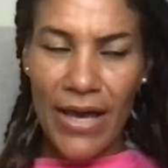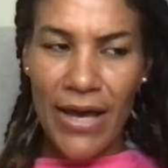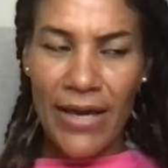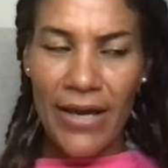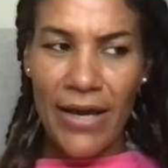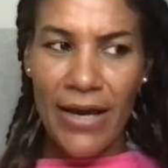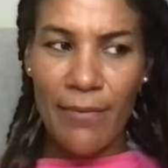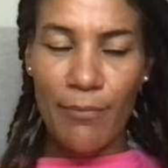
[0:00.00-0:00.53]

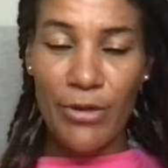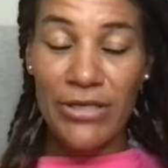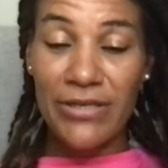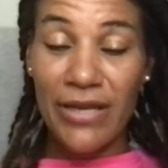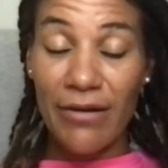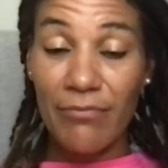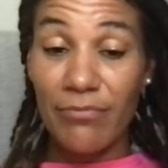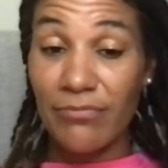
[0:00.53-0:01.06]
I had,
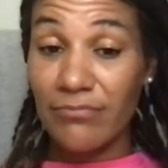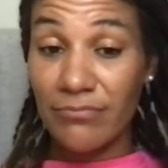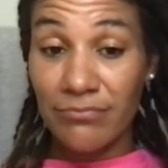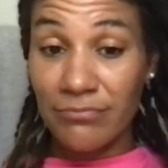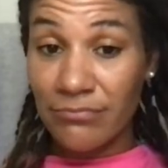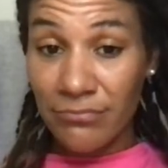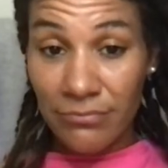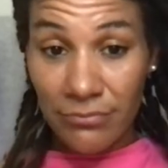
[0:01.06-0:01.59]
but
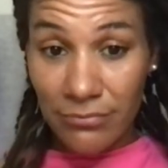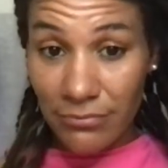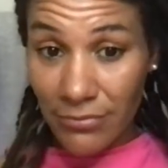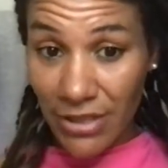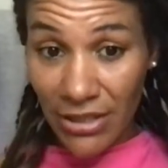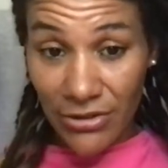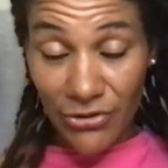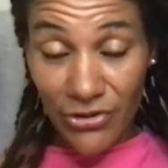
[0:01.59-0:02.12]

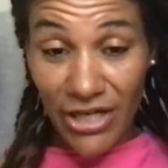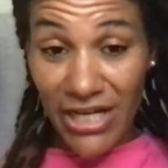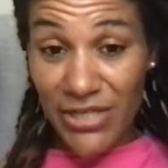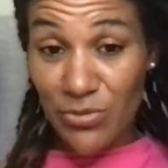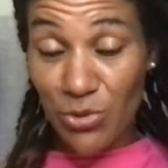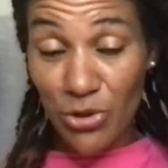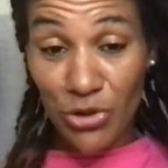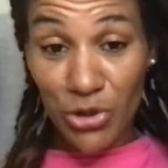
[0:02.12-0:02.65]
you
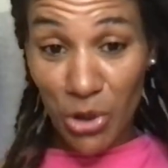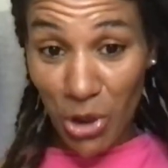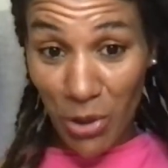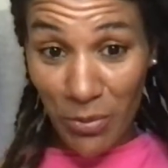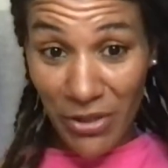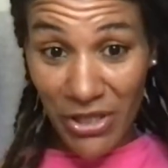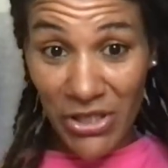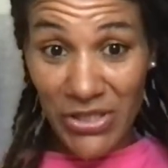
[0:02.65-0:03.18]
guys would
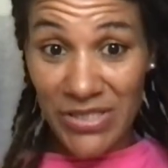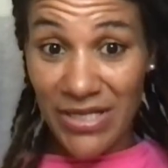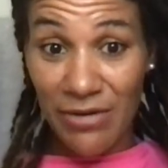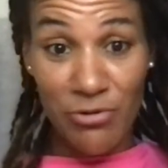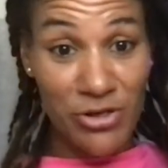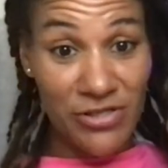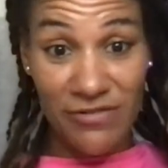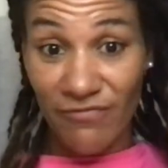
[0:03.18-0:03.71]
know because I
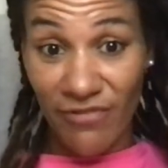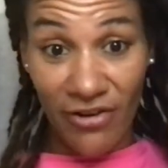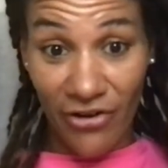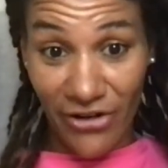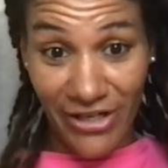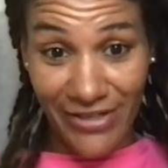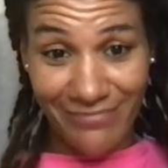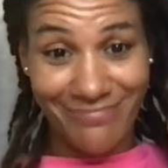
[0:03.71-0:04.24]
wasn't
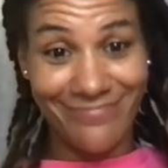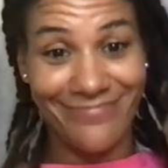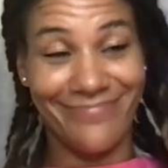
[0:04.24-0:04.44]
vlogging.